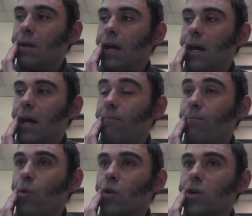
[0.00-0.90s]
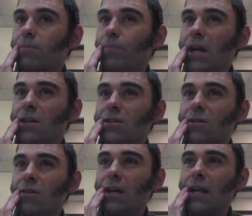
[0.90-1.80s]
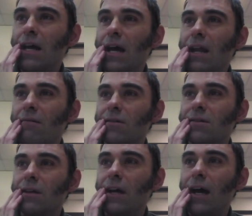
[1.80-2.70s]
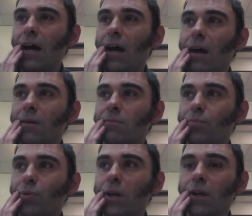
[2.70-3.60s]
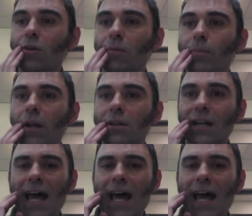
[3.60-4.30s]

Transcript: a, Porsche Speedster in there. There was uh, some pretty cool builds.